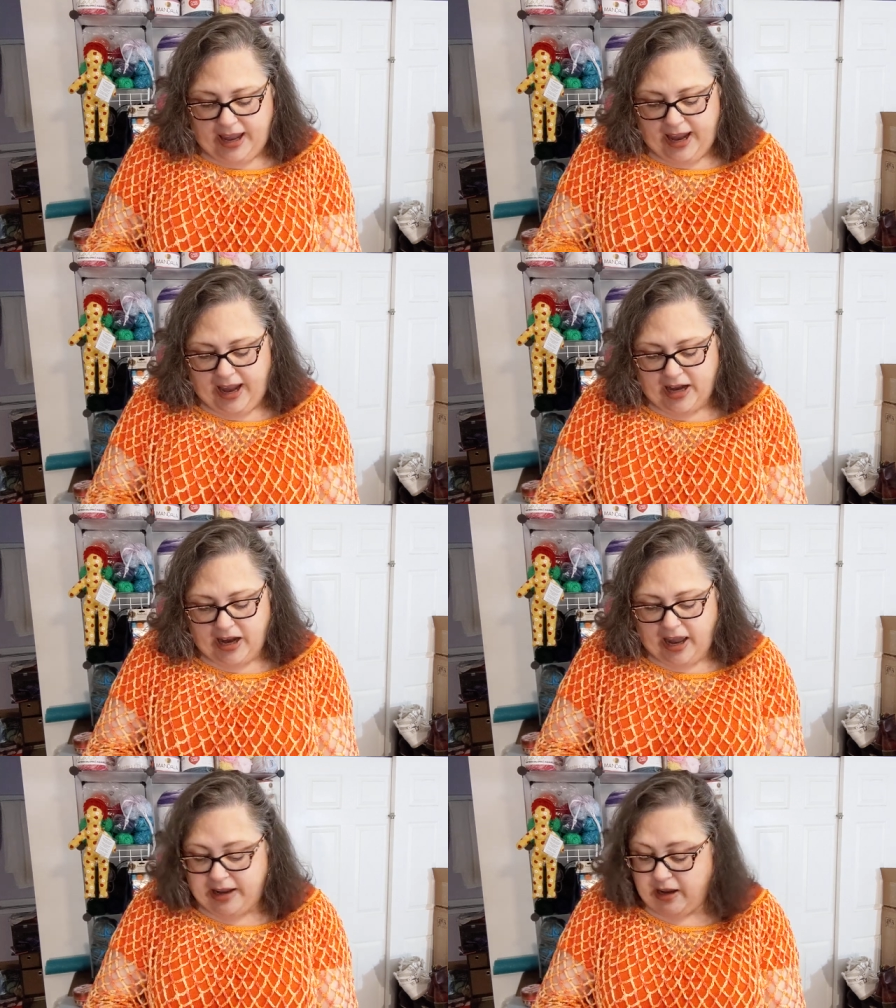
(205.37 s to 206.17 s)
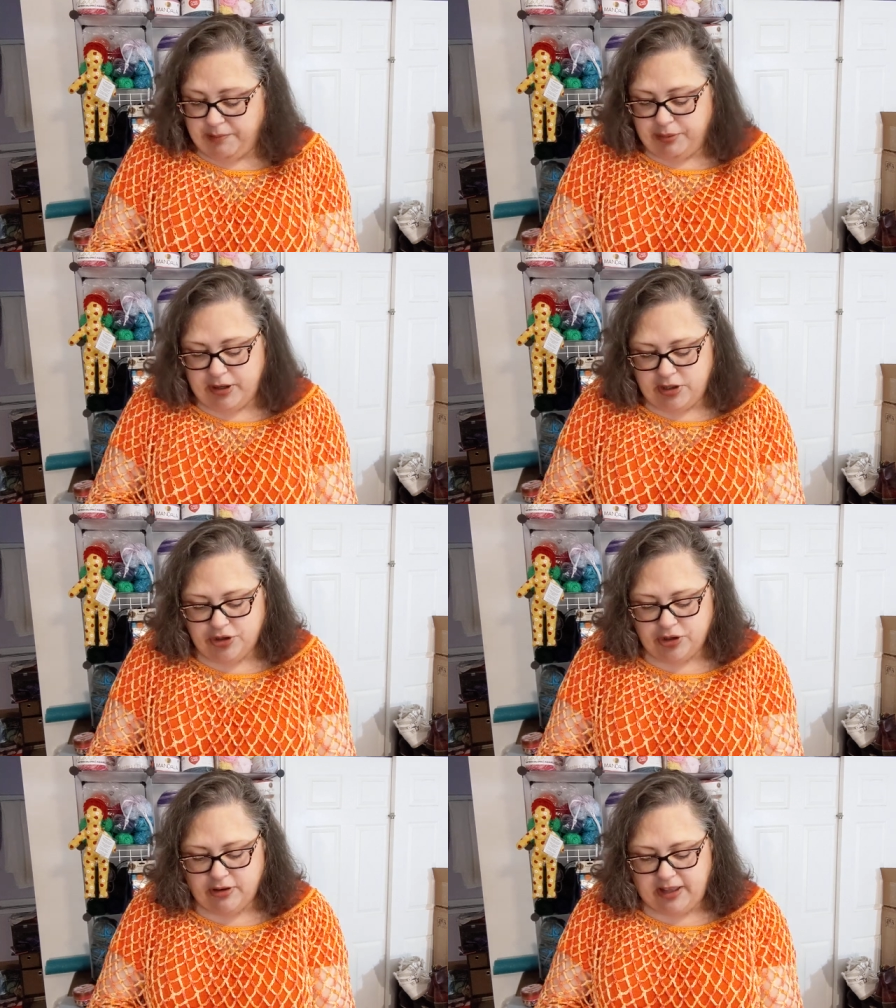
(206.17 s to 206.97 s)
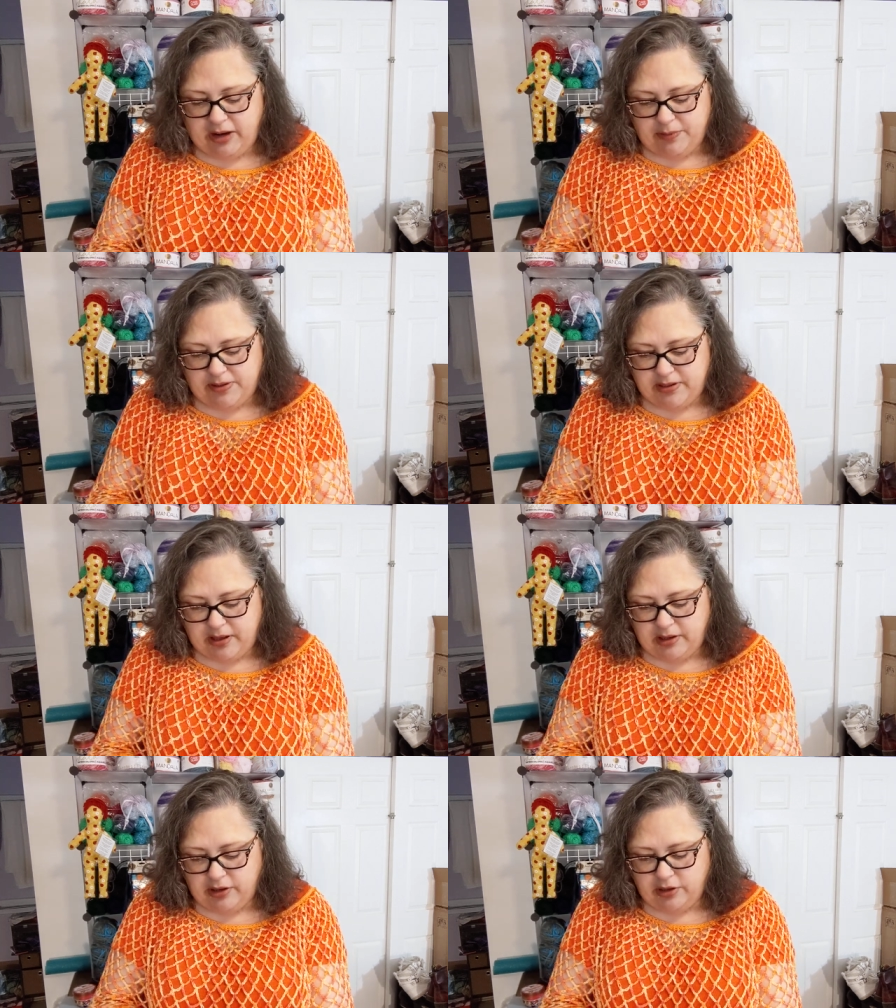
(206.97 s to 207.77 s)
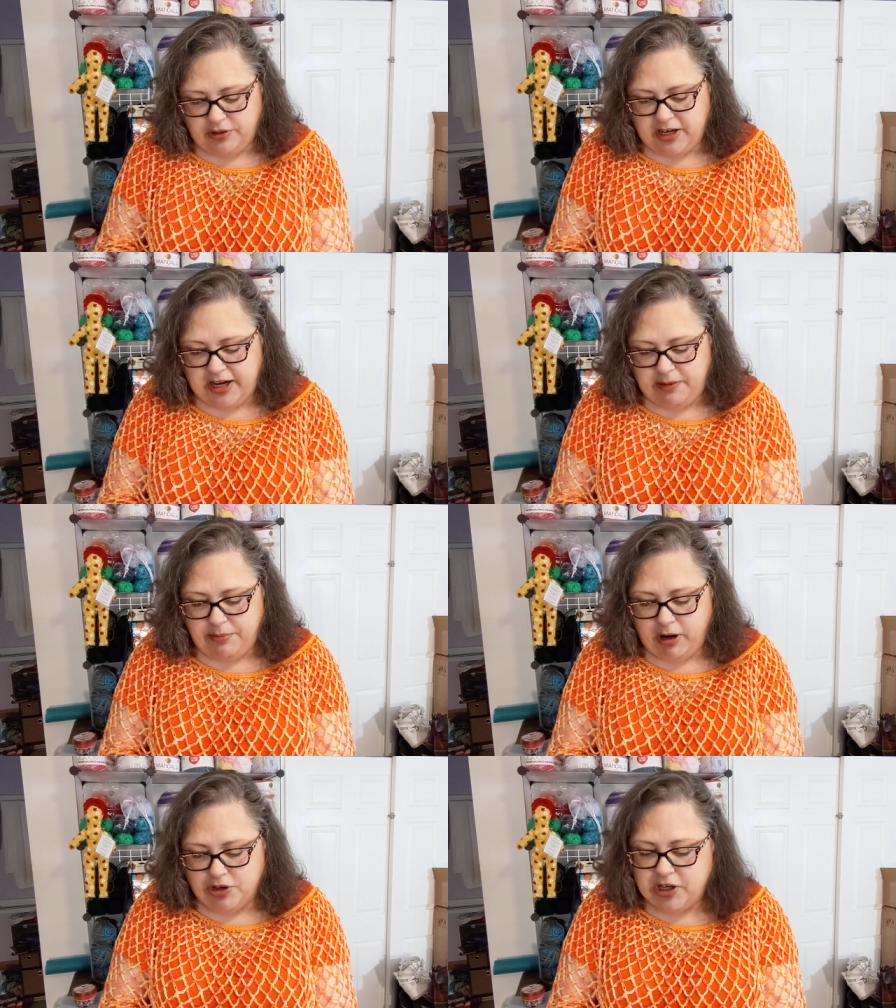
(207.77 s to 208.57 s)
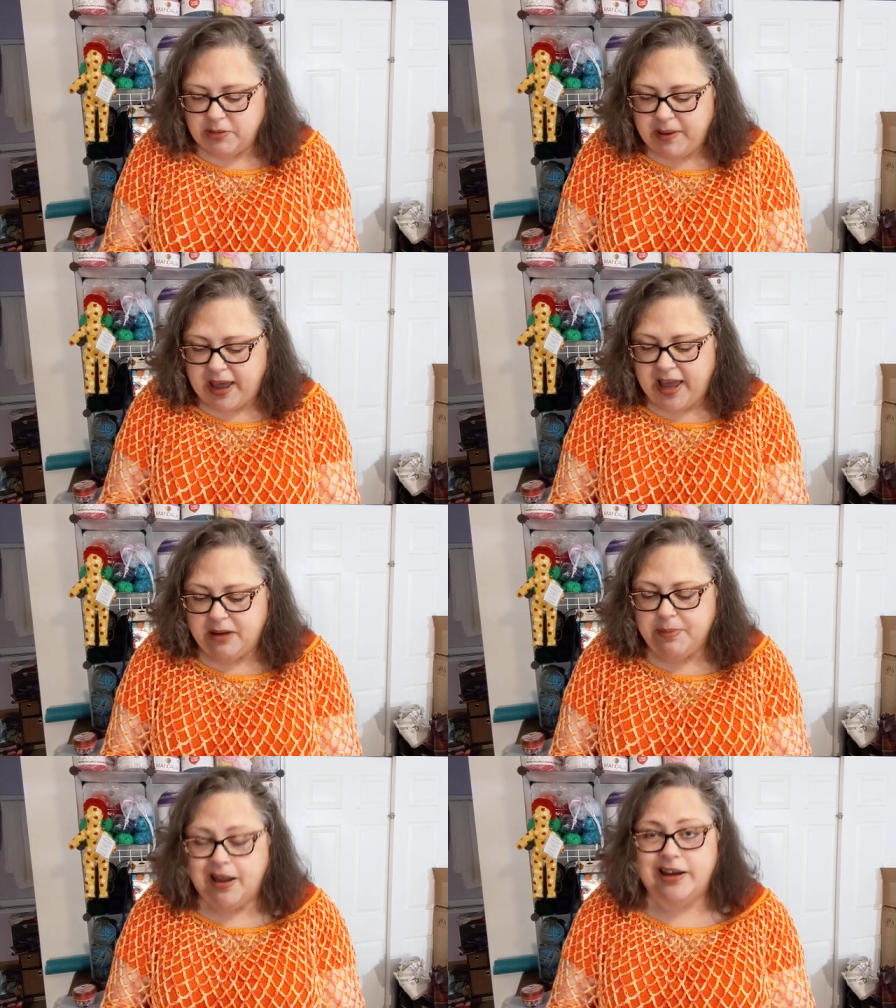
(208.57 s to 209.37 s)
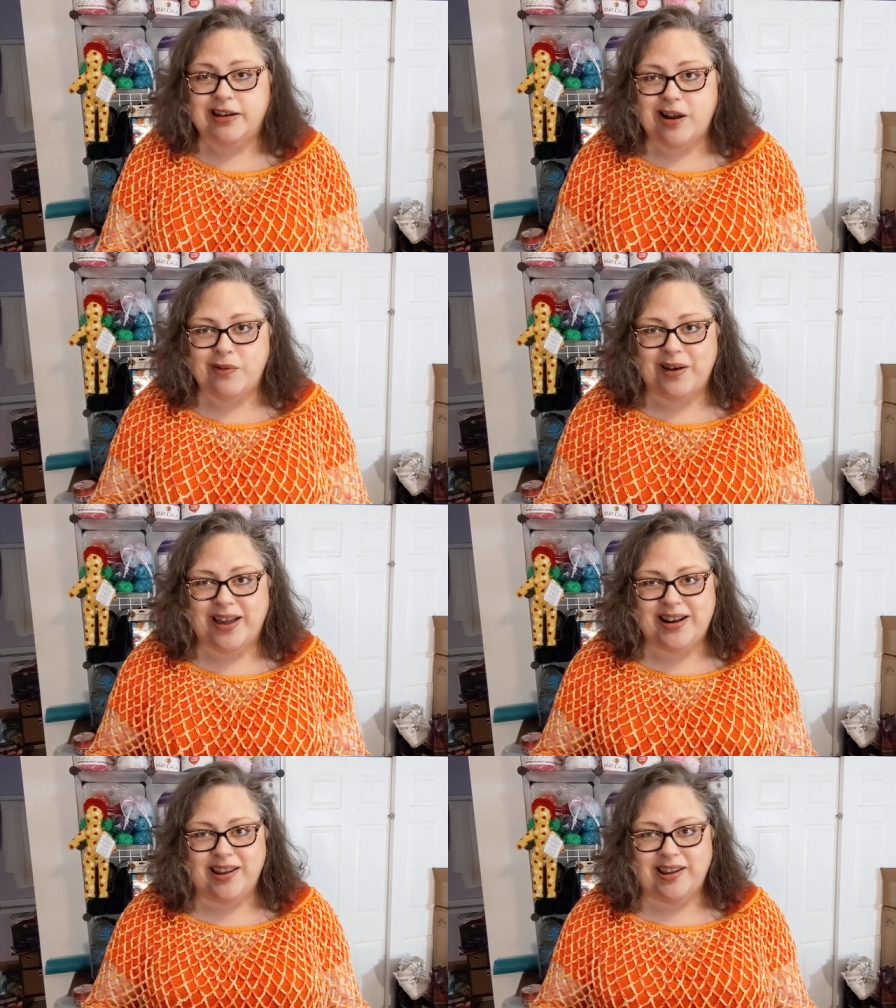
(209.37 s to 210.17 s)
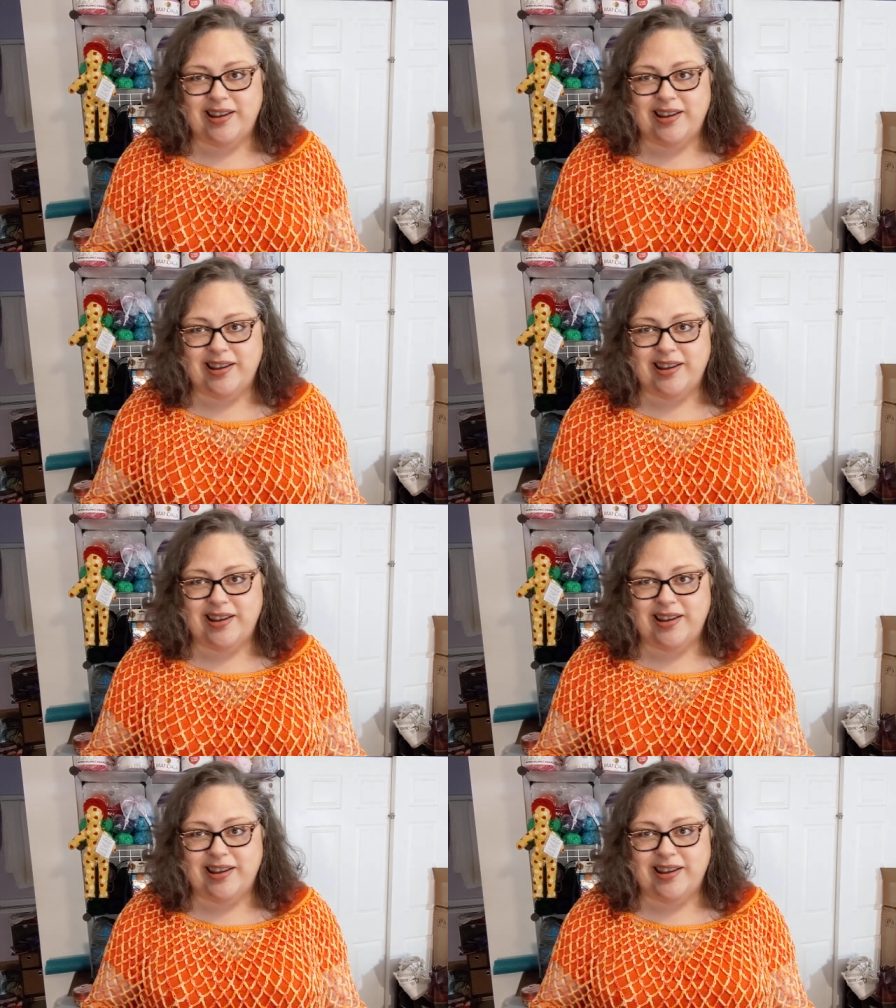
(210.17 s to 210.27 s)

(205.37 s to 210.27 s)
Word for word: And I'm pretty sure that it was a little tiny project bag, but you know what?